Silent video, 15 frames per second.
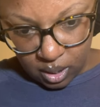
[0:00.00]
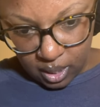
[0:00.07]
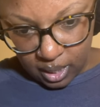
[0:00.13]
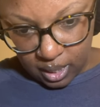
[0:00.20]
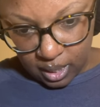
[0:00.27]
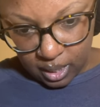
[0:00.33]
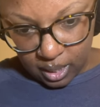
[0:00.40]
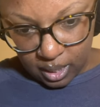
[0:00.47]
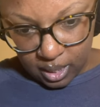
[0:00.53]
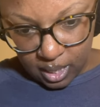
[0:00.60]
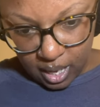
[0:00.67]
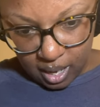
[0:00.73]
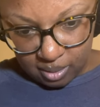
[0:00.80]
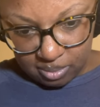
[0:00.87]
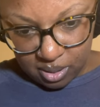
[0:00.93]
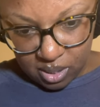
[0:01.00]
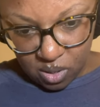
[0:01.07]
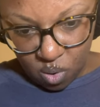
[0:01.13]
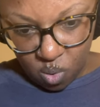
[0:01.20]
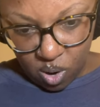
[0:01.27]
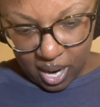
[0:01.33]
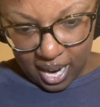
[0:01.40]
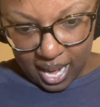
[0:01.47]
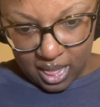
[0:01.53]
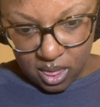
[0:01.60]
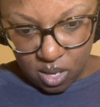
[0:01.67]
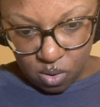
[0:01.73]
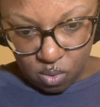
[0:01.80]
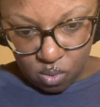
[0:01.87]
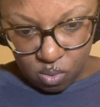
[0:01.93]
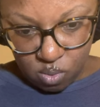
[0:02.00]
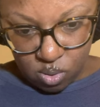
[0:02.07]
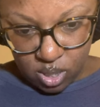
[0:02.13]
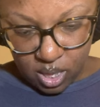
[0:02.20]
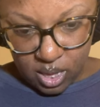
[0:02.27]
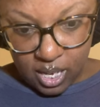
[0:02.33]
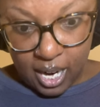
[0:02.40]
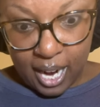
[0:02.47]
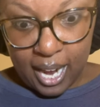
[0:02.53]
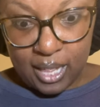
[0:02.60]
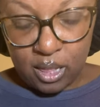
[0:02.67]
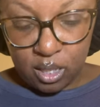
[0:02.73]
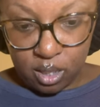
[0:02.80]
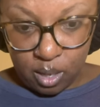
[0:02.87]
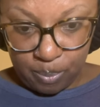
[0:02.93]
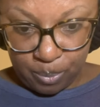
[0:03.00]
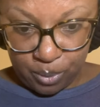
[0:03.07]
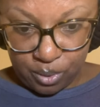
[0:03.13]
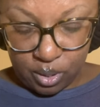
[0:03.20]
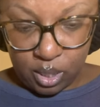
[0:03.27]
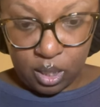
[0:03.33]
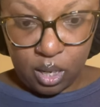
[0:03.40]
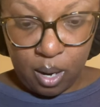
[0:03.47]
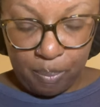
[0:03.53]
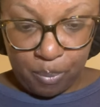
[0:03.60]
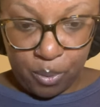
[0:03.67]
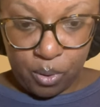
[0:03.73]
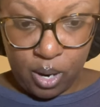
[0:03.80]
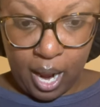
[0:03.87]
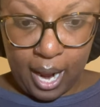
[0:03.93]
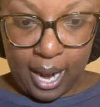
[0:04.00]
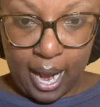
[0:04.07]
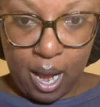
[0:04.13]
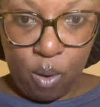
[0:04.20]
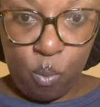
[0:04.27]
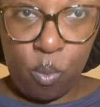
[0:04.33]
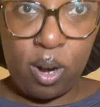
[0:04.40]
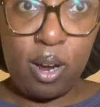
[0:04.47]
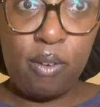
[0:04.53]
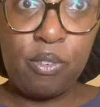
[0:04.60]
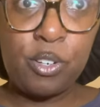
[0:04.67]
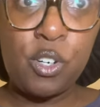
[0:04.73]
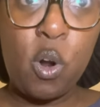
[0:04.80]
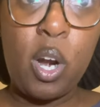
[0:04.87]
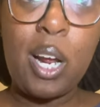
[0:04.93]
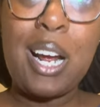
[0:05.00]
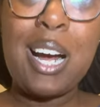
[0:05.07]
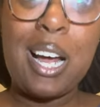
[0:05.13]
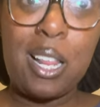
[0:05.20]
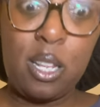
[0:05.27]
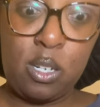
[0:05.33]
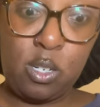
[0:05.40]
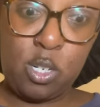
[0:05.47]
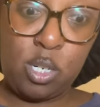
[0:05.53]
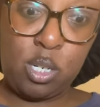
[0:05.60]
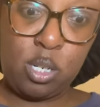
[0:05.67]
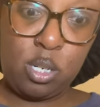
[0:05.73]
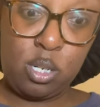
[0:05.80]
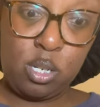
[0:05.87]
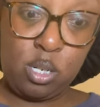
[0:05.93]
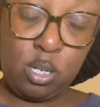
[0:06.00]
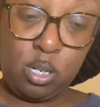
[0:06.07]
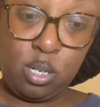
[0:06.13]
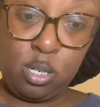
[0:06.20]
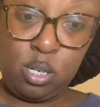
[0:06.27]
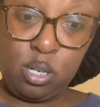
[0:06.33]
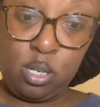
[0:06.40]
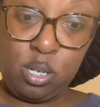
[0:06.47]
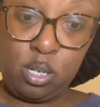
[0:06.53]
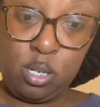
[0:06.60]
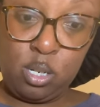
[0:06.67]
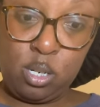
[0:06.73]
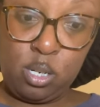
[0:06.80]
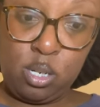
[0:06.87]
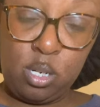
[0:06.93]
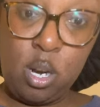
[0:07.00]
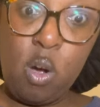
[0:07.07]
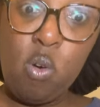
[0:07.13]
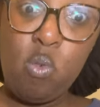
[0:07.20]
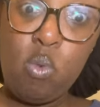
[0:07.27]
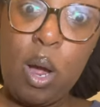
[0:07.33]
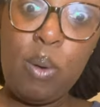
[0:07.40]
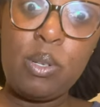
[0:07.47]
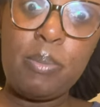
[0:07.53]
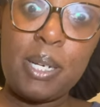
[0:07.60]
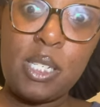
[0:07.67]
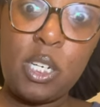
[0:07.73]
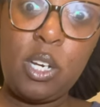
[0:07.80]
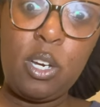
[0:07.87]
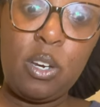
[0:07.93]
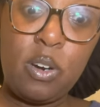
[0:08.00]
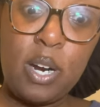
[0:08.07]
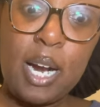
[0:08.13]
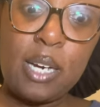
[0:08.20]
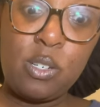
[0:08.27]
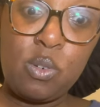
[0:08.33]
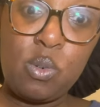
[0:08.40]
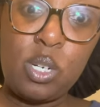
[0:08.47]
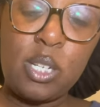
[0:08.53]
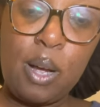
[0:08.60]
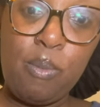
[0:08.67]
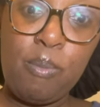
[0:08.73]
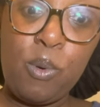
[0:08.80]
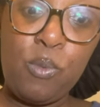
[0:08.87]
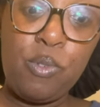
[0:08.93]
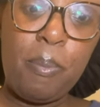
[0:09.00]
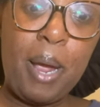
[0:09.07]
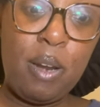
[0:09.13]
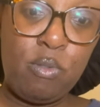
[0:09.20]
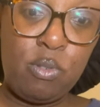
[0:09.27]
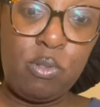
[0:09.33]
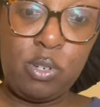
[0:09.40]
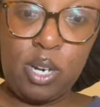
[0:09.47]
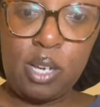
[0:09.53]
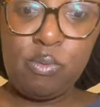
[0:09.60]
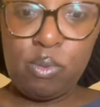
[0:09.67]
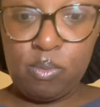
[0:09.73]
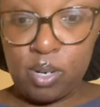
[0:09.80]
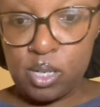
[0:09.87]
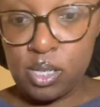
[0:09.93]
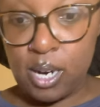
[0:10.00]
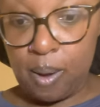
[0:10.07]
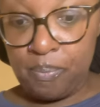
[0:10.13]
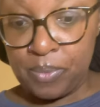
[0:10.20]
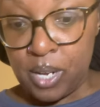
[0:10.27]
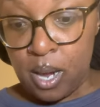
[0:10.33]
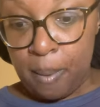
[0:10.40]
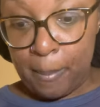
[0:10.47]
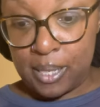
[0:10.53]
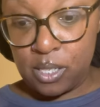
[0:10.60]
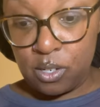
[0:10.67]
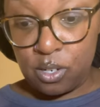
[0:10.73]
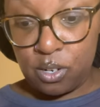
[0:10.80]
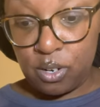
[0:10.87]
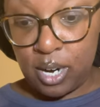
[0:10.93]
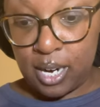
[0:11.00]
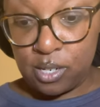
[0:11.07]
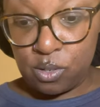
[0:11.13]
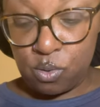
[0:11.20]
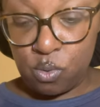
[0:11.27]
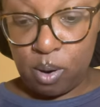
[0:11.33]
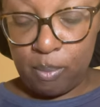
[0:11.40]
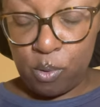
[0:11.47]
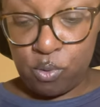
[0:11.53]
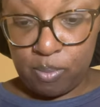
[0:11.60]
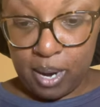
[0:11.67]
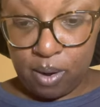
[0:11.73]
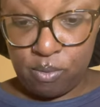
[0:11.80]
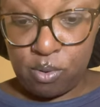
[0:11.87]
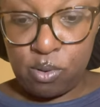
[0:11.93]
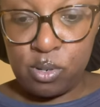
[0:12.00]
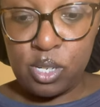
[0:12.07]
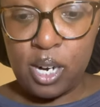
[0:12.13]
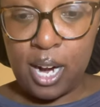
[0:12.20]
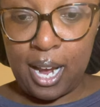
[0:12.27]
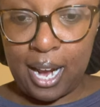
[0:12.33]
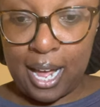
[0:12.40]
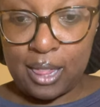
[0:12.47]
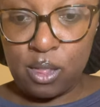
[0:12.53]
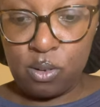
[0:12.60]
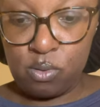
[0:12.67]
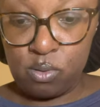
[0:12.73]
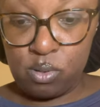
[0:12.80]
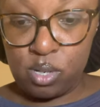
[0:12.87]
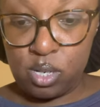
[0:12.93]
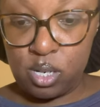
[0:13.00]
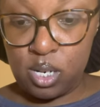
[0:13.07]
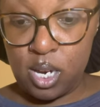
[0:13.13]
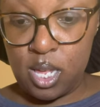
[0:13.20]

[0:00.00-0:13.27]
And yeah, so I got those, and then I got the leopard. The leopard I got when I started college. No, I was my senior year in high school, because I moved to Baton Rouge. That's what it was, yeah. My senior year in high school, I moved to Baton Rouge, and I got those.